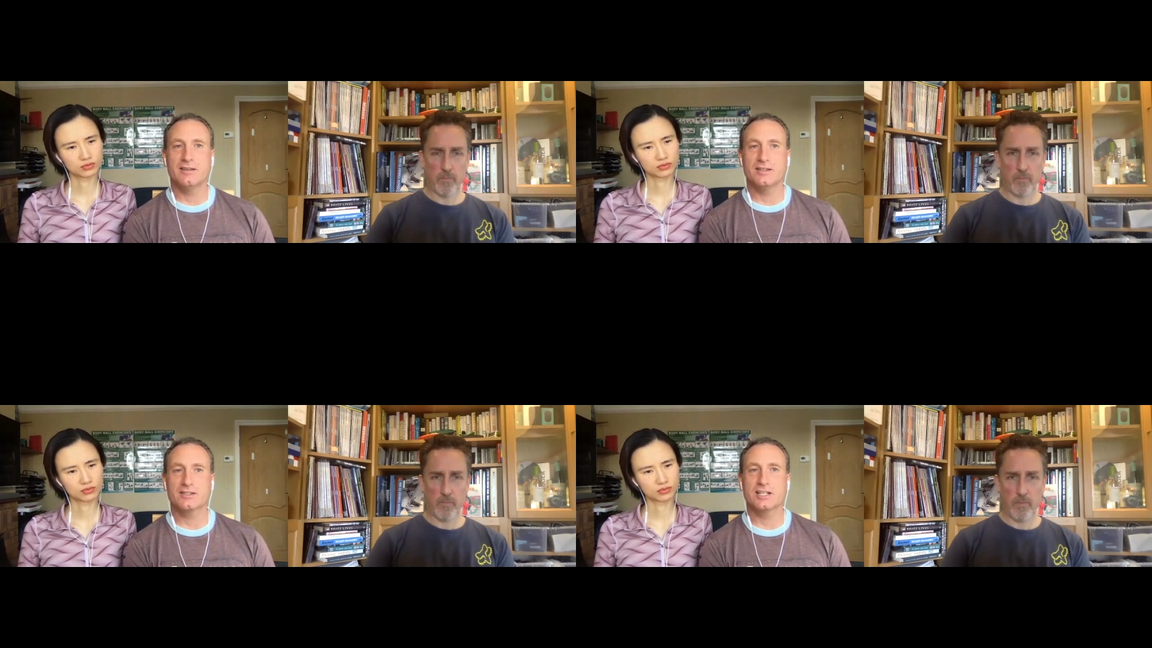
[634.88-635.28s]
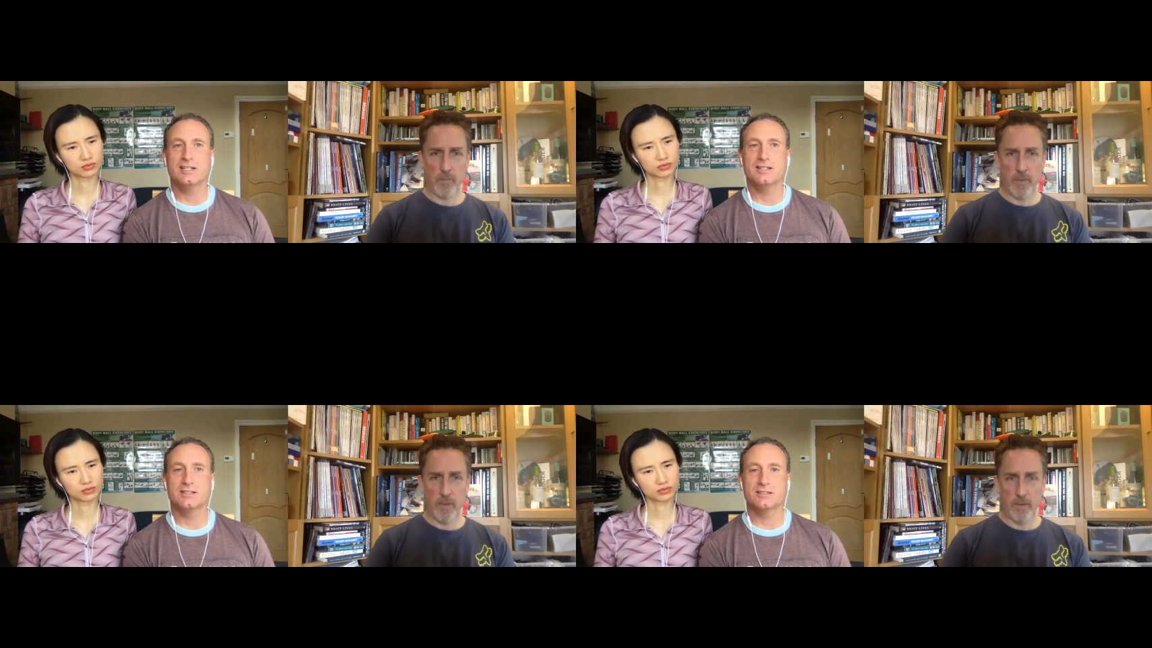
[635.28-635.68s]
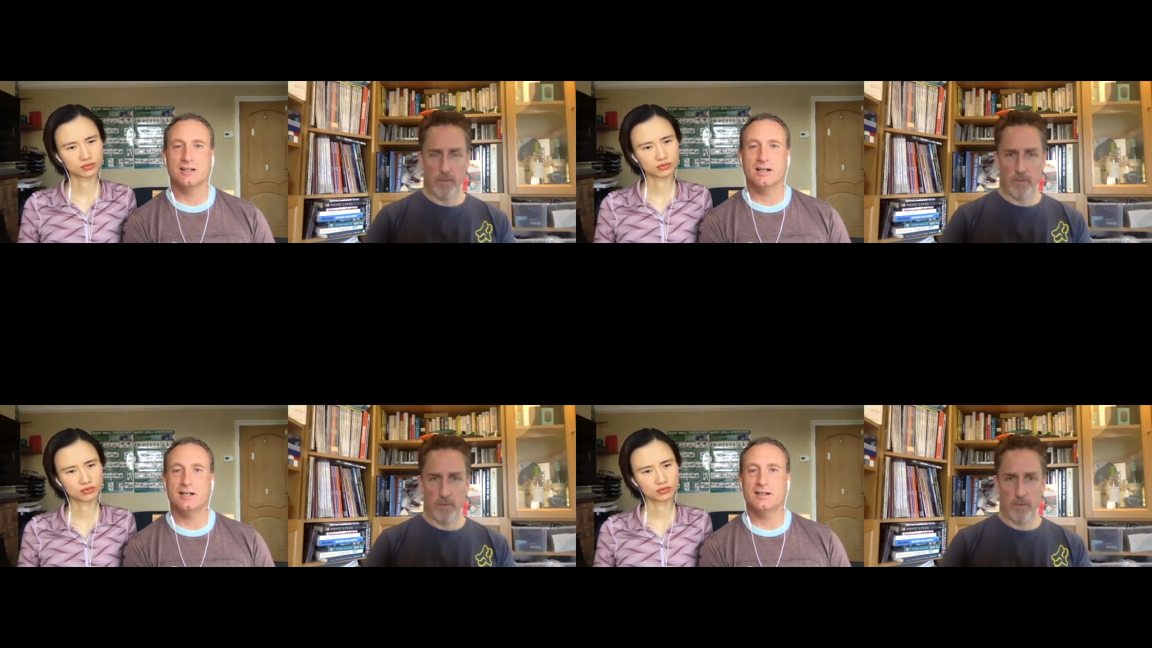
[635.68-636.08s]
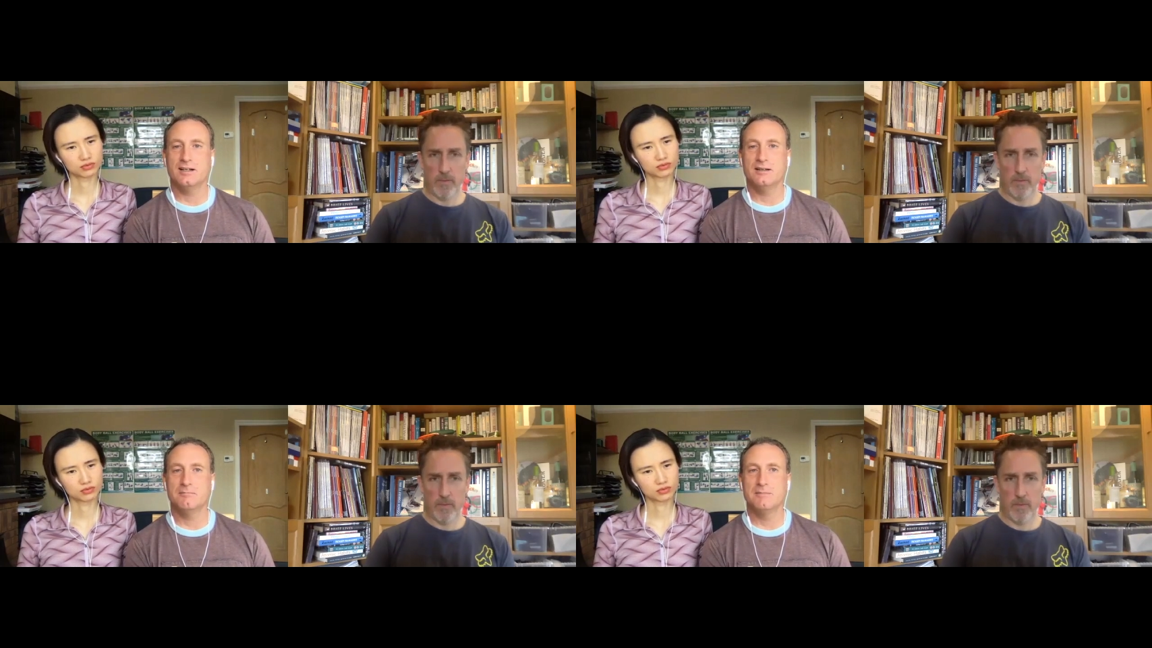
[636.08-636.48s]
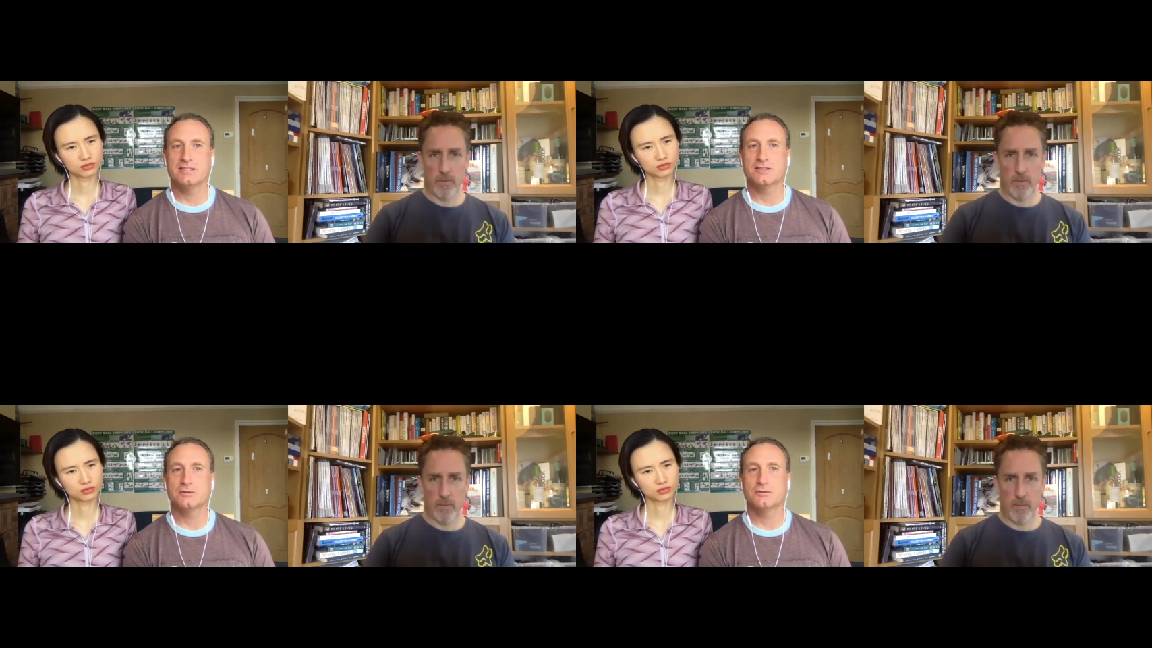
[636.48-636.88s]
Speaker 1: sailors' uh,
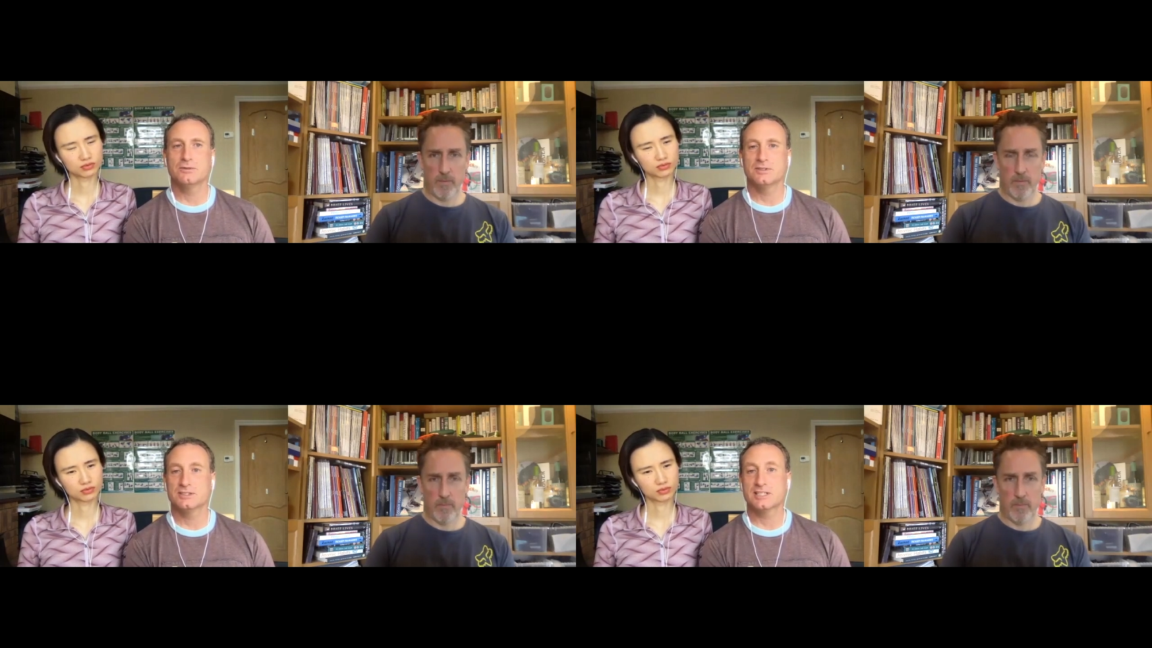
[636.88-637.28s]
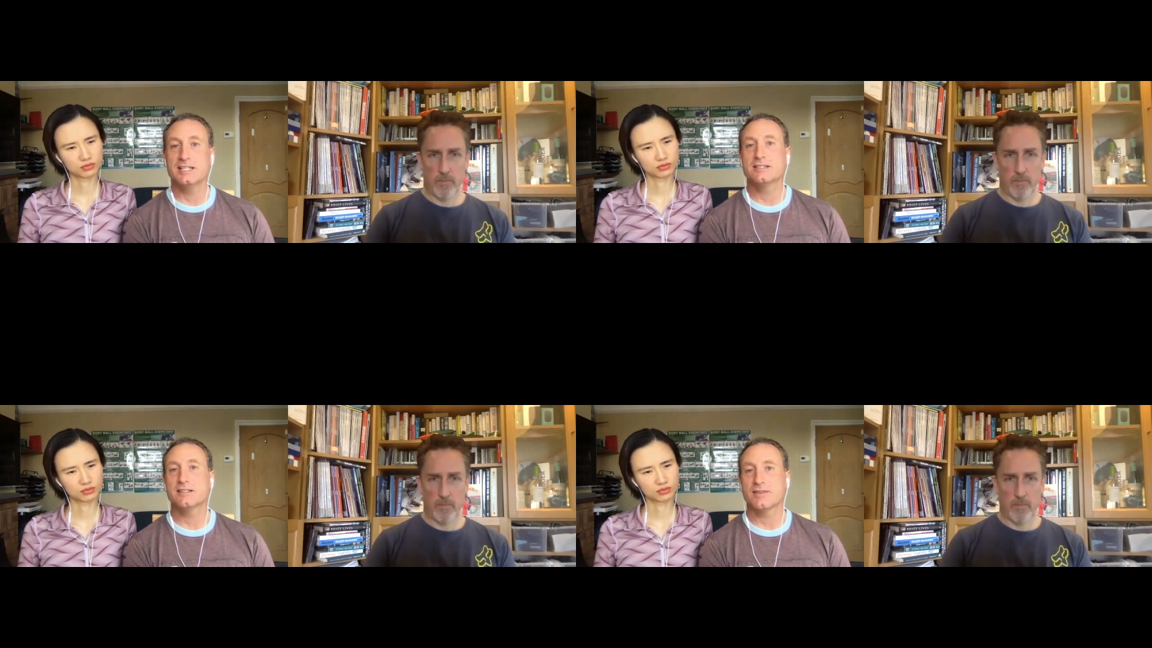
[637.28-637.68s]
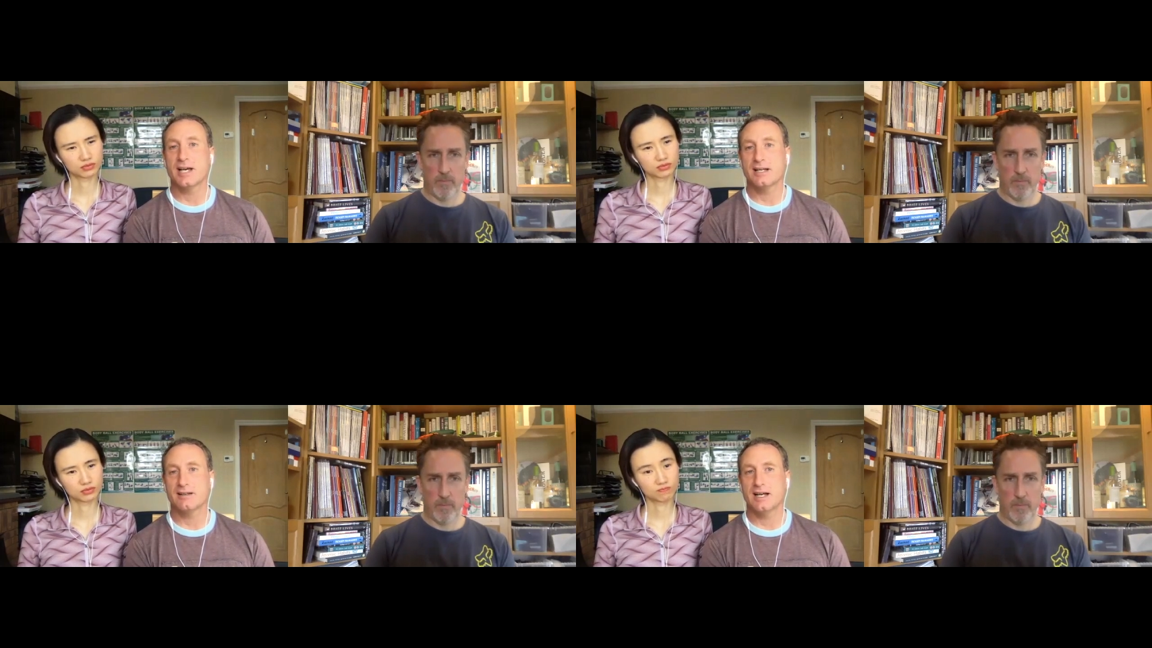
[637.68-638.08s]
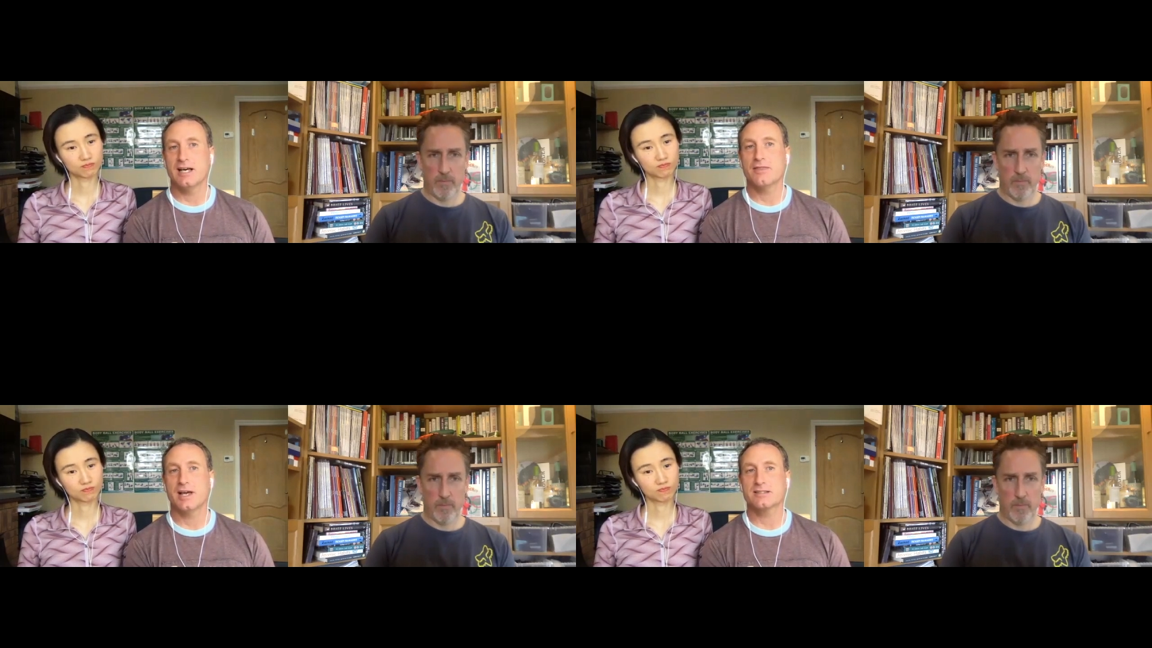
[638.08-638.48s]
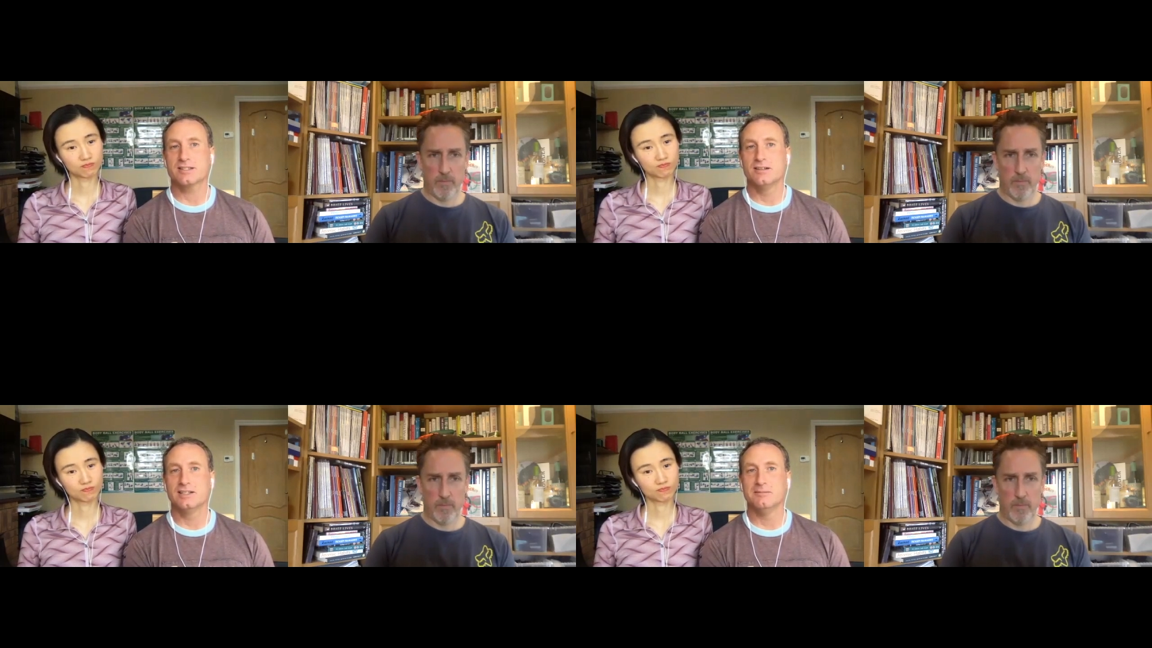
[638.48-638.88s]
mental state at that at that
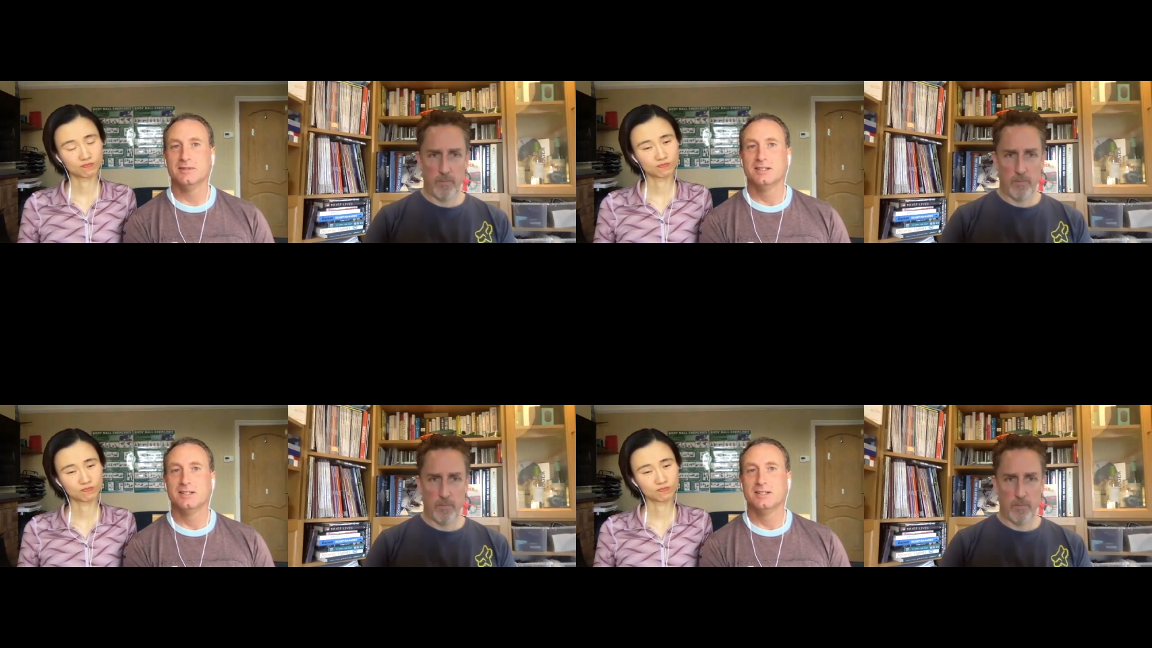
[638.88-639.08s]
time.